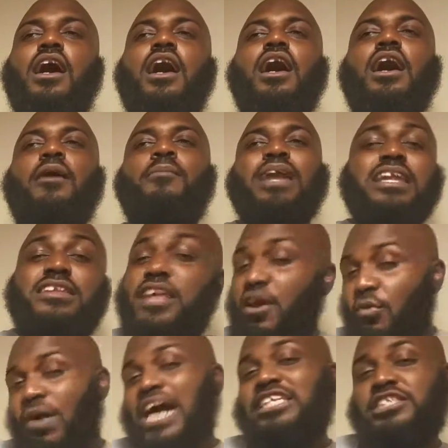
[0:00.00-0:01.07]
But I
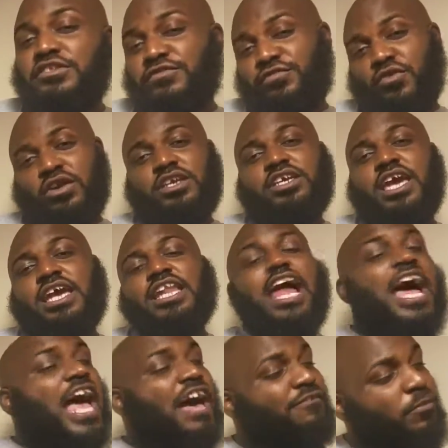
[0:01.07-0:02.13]
did watch it in 4K, and
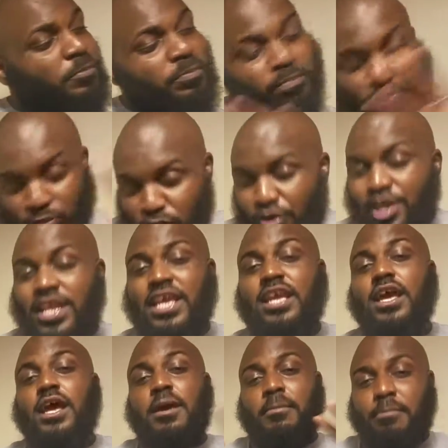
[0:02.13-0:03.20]
I have a
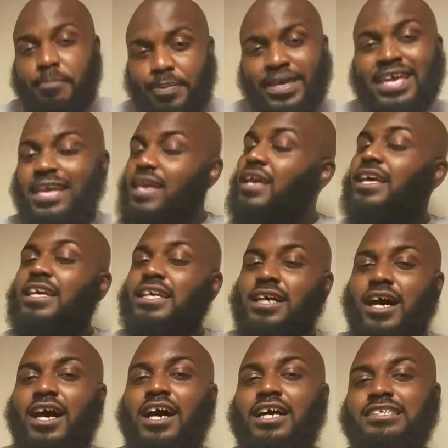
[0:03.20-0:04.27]
pretty big
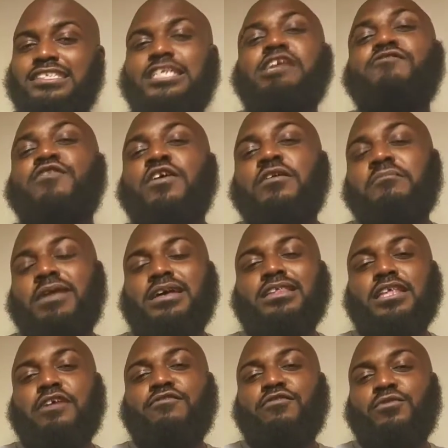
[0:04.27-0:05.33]
TV in my
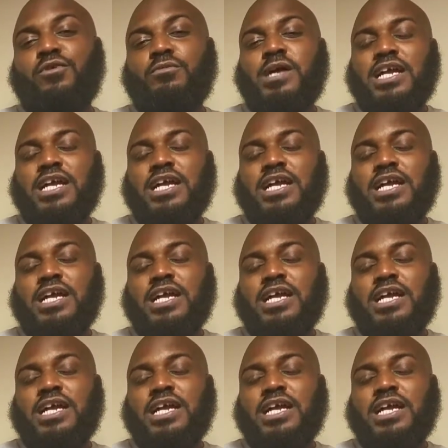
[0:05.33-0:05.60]
living room.